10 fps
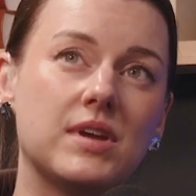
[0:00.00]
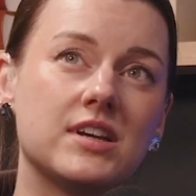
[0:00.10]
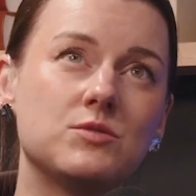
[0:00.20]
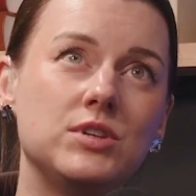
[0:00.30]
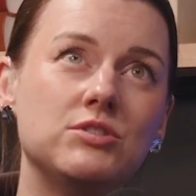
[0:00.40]

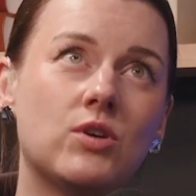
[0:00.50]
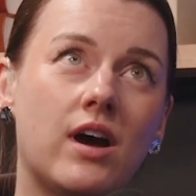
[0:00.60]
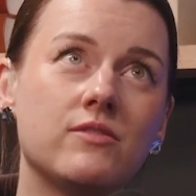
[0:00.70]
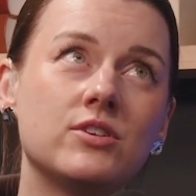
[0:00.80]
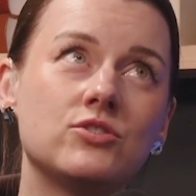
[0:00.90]
Because when you
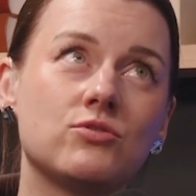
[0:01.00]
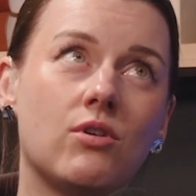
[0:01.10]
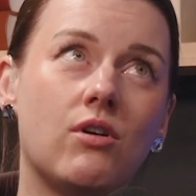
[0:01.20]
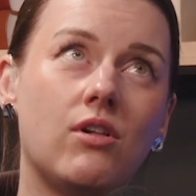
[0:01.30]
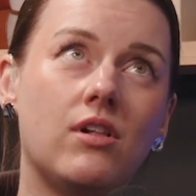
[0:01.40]
don't have
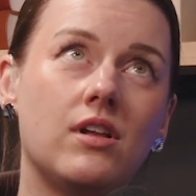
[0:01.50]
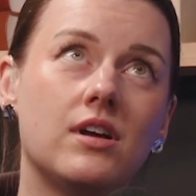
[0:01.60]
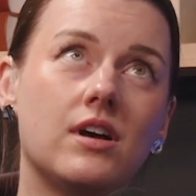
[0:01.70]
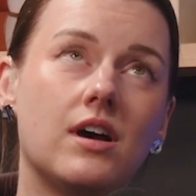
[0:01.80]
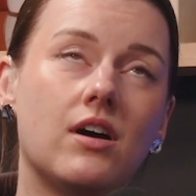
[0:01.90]

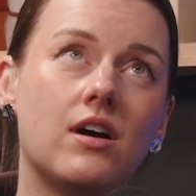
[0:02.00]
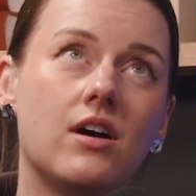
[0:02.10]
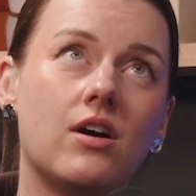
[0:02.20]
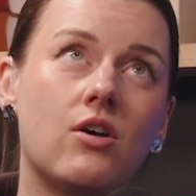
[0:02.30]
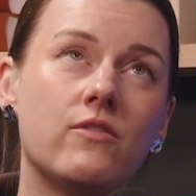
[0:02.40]
control
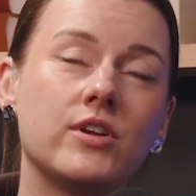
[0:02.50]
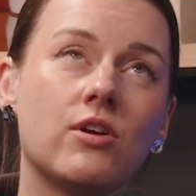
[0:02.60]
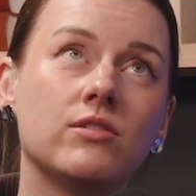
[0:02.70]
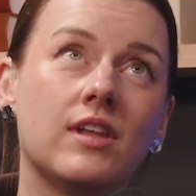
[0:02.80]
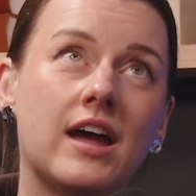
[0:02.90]
over
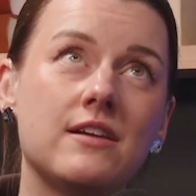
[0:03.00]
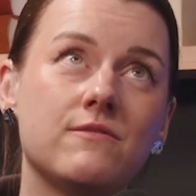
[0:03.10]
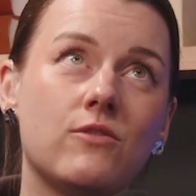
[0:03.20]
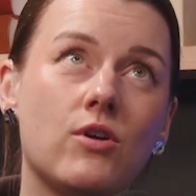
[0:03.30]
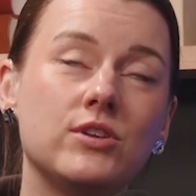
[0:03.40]
your own
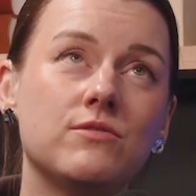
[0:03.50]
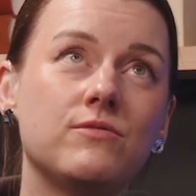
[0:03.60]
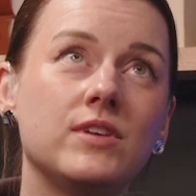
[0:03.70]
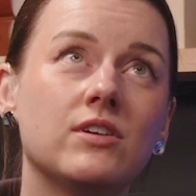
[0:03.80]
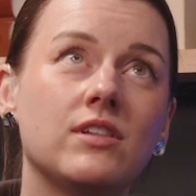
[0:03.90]
life, or you
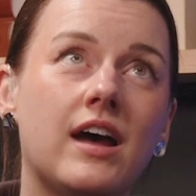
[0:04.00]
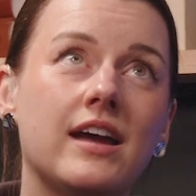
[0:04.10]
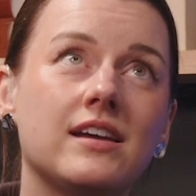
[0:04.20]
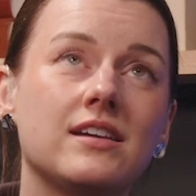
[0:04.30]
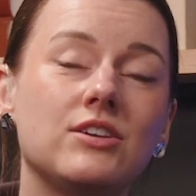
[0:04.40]
feel
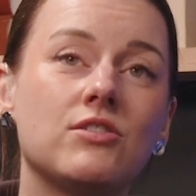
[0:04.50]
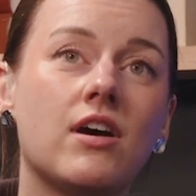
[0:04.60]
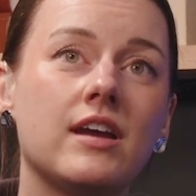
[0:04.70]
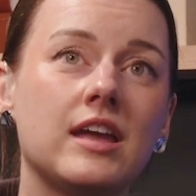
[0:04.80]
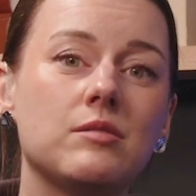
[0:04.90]
like you're
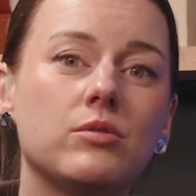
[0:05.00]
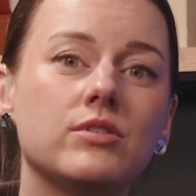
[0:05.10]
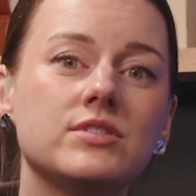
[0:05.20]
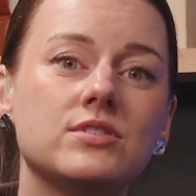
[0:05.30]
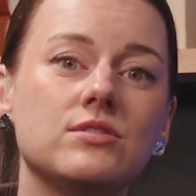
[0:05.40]
not
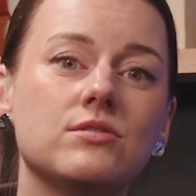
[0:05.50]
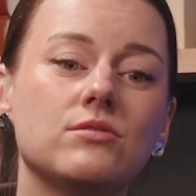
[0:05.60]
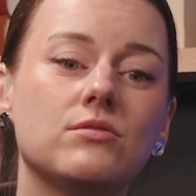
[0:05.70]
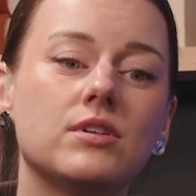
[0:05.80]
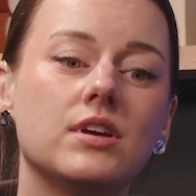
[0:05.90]
able
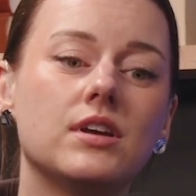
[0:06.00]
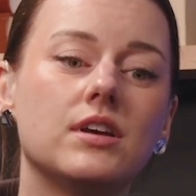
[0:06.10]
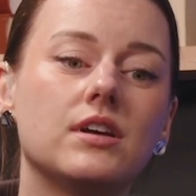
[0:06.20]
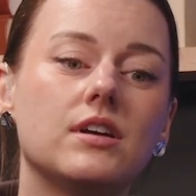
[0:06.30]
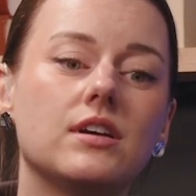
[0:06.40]
to
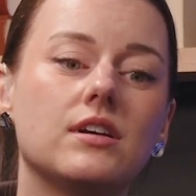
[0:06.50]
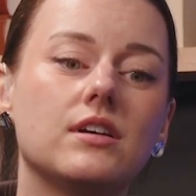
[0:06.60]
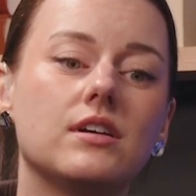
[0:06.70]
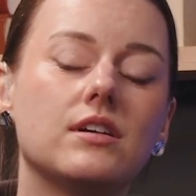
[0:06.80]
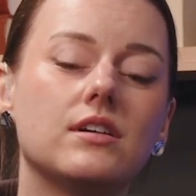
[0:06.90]

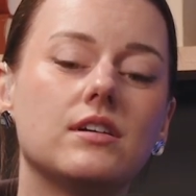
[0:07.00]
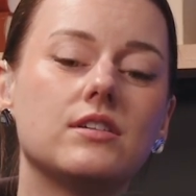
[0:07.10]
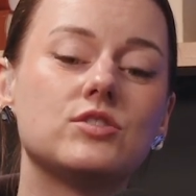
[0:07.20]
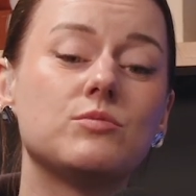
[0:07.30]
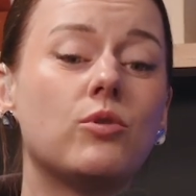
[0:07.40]

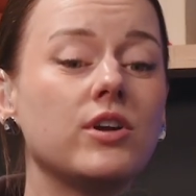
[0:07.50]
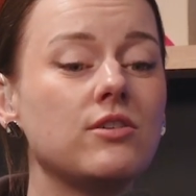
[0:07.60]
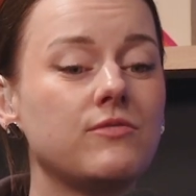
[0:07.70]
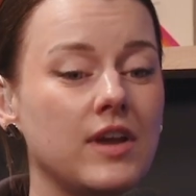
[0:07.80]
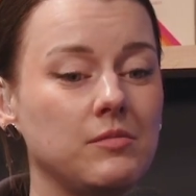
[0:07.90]

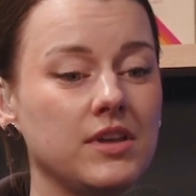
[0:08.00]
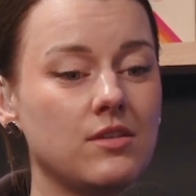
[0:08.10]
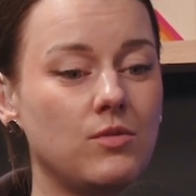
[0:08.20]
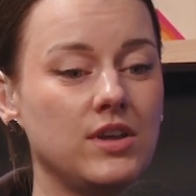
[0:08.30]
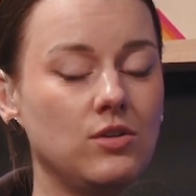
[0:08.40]
support your
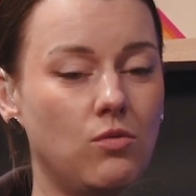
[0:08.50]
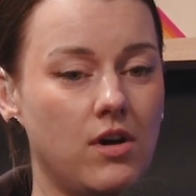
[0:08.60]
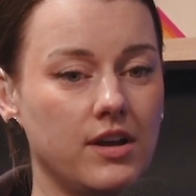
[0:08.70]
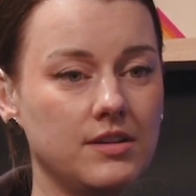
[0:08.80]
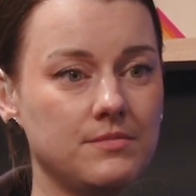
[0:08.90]
family the way you
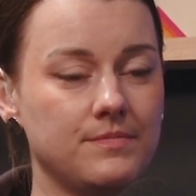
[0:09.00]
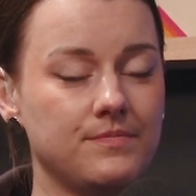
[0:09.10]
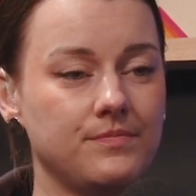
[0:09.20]
want,